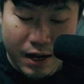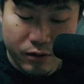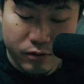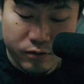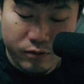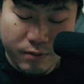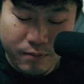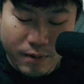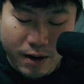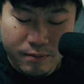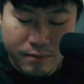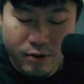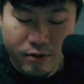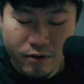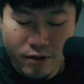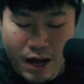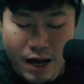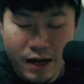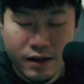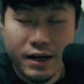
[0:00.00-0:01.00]
I would remember
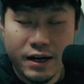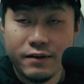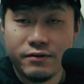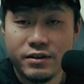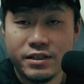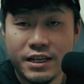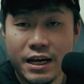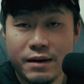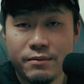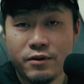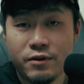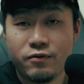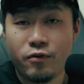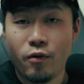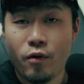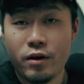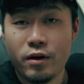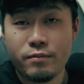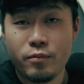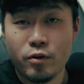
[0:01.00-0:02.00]
that every time
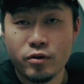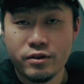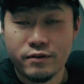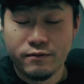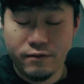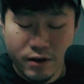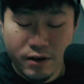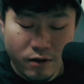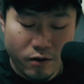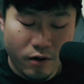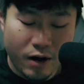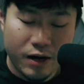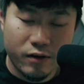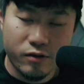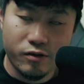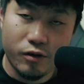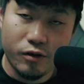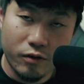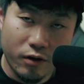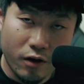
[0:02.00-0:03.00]
before I post a video, I
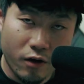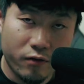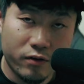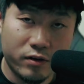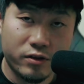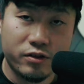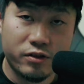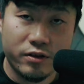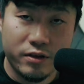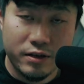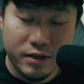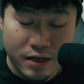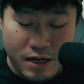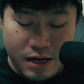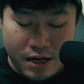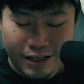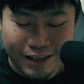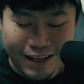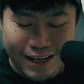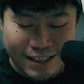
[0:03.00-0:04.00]
would look over to the
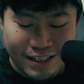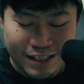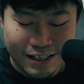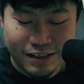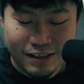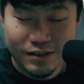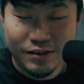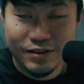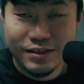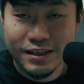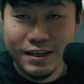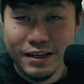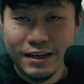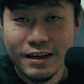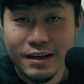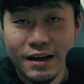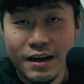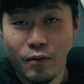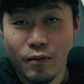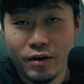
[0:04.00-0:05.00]
collection to
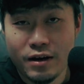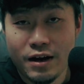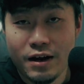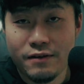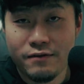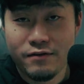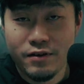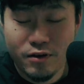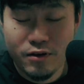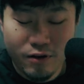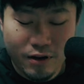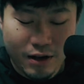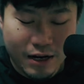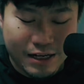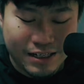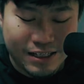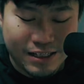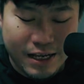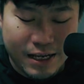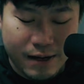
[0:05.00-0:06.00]
see what kind of video that
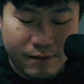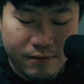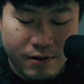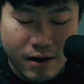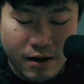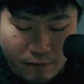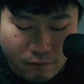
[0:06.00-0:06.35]
I saved.